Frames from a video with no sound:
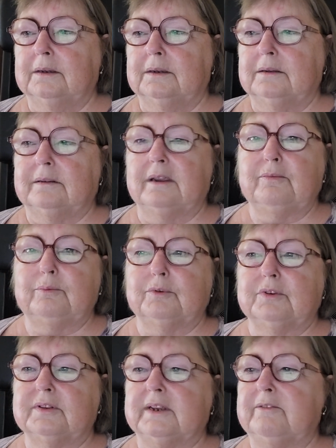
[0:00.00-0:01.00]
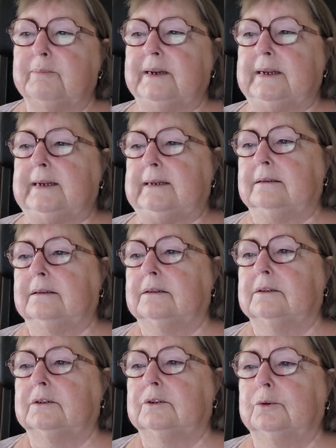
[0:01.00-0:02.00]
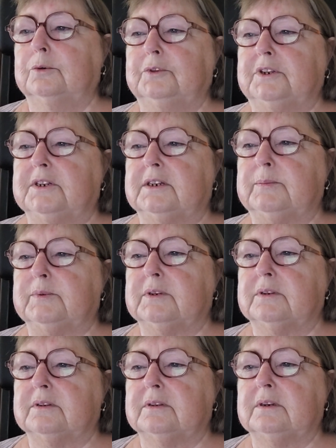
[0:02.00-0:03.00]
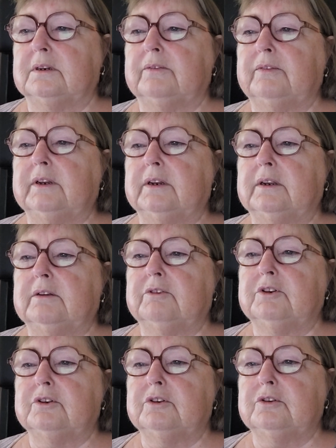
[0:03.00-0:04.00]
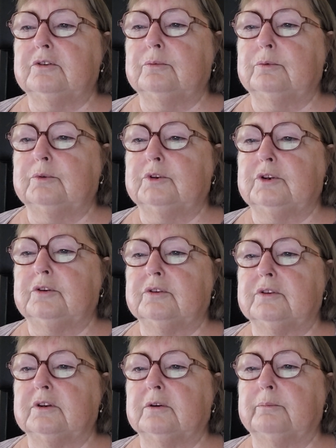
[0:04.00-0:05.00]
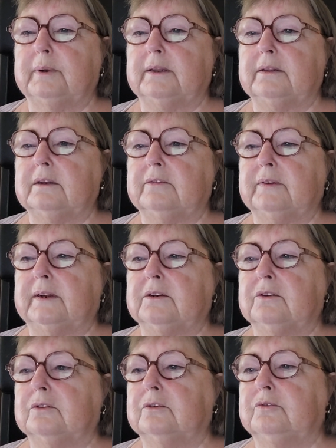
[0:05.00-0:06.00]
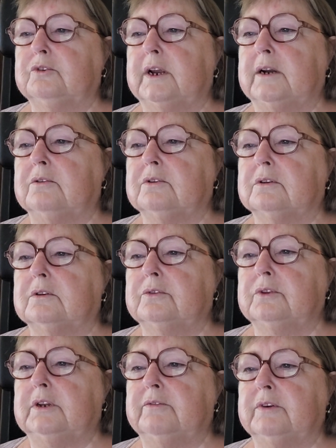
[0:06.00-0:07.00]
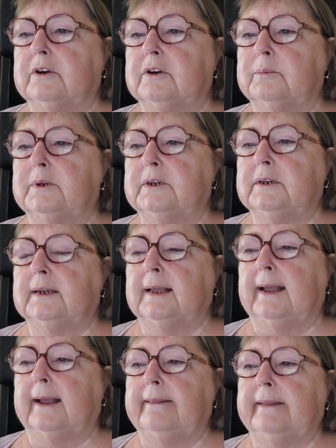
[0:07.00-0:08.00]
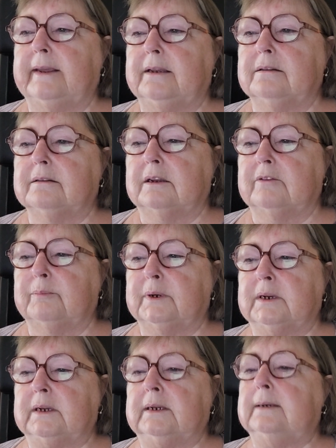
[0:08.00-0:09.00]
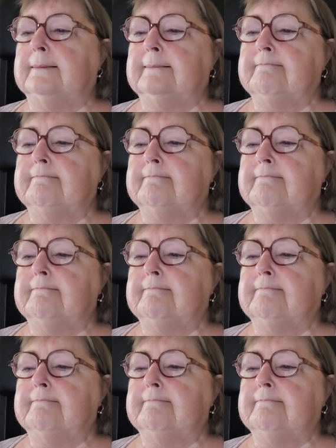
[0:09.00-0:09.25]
Save water, save money. All these tips can significantly reduce your water use and combat the effects of drought on the environment, and they can save money.